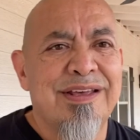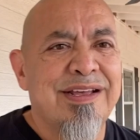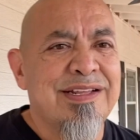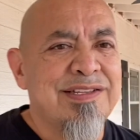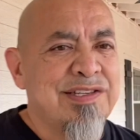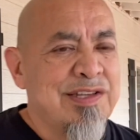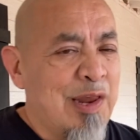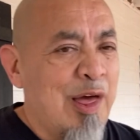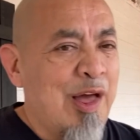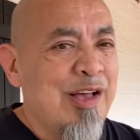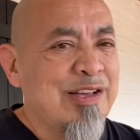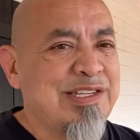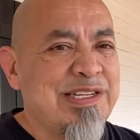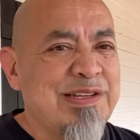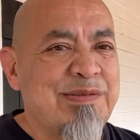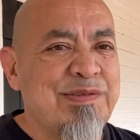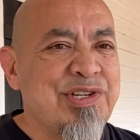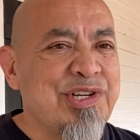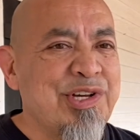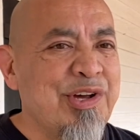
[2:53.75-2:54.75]
It's a long
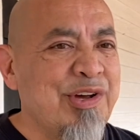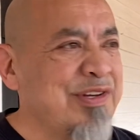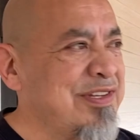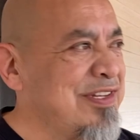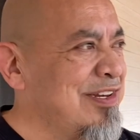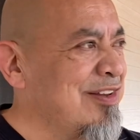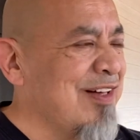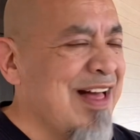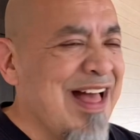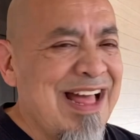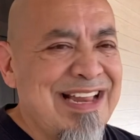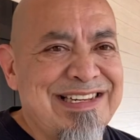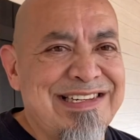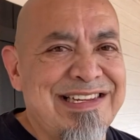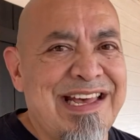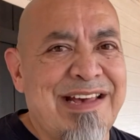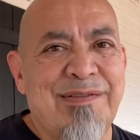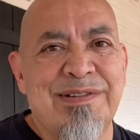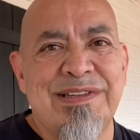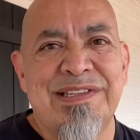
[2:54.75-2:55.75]
sleeve shirt. It's a little hot
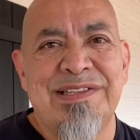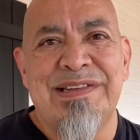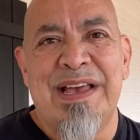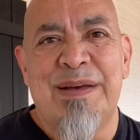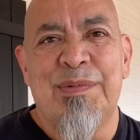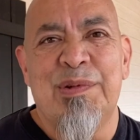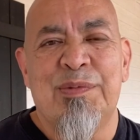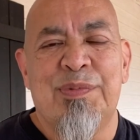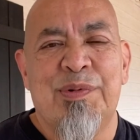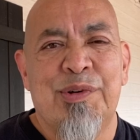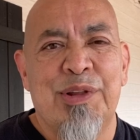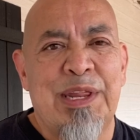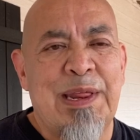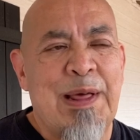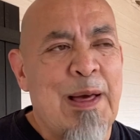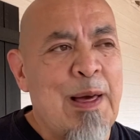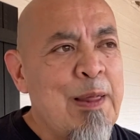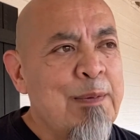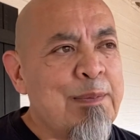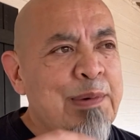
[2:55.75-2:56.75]
today, wasn't able to put it
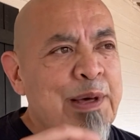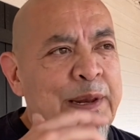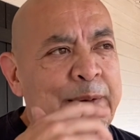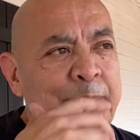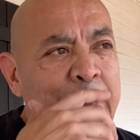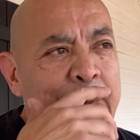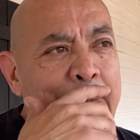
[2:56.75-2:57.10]
on, but